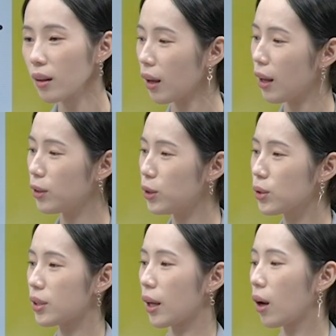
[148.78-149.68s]
and you
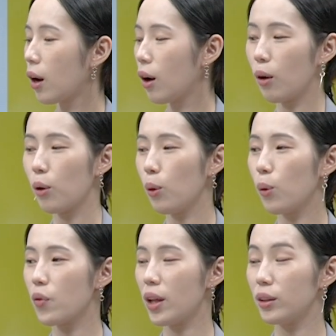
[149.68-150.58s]
say,
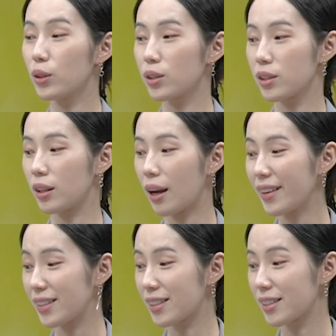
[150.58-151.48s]
oh, that looks
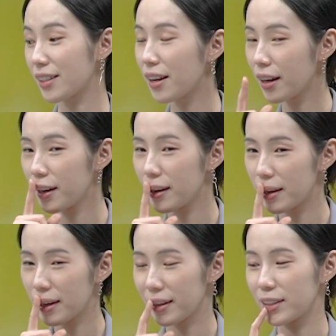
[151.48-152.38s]
nice.
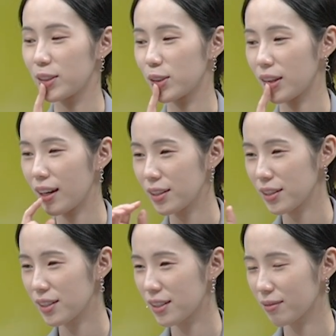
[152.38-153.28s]
Should I
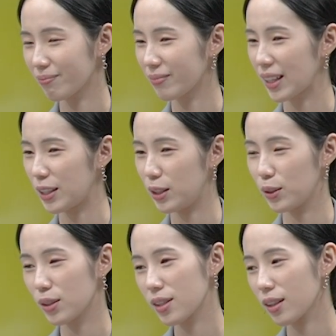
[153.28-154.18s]
just
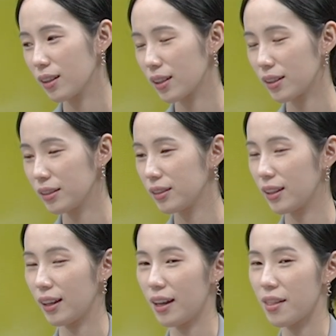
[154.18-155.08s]
use a little?
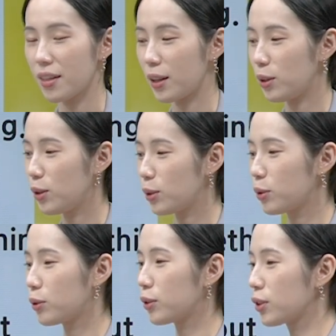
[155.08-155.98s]
And then
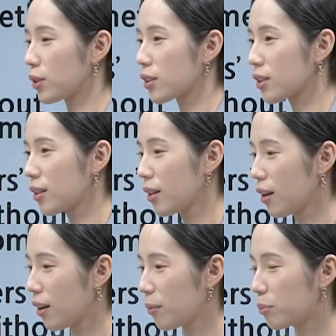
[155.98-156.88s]
you just
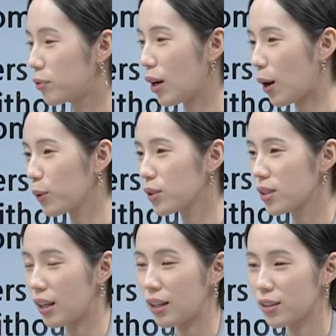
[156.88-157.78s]
browse
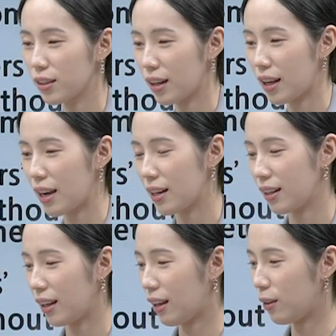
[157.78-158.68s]
the internet
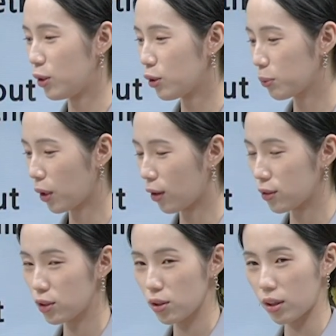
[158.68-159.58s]
and you
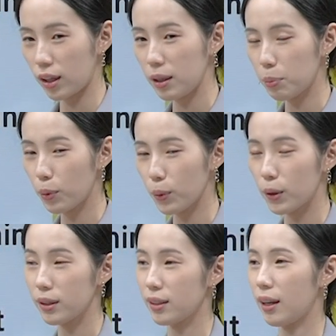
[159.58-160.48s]
touch the
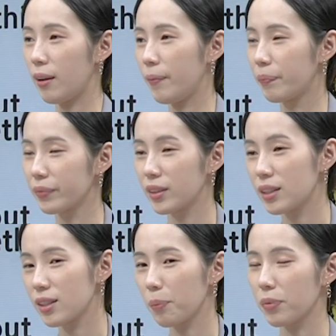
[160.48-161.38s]
keyboard and did
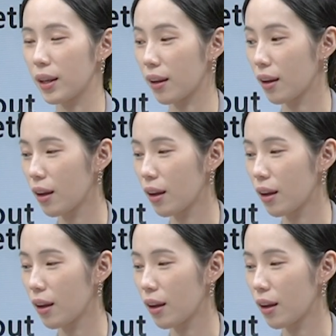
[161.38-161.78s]
something.